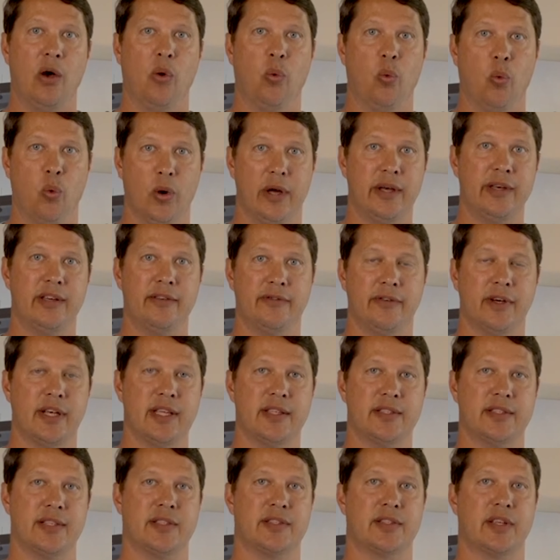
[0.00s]
what
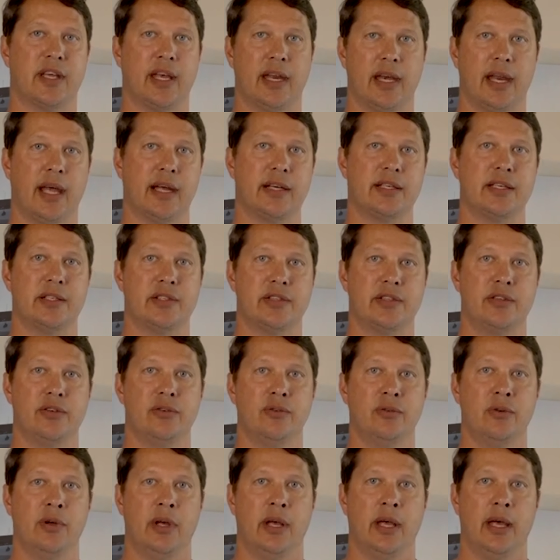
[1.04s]
device it's connected
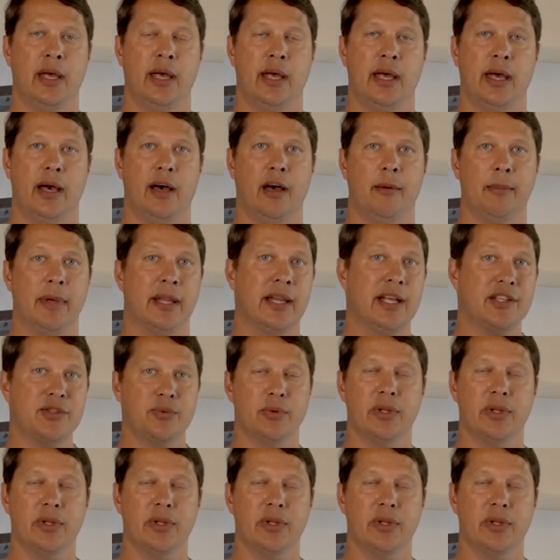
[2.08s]
to. And that's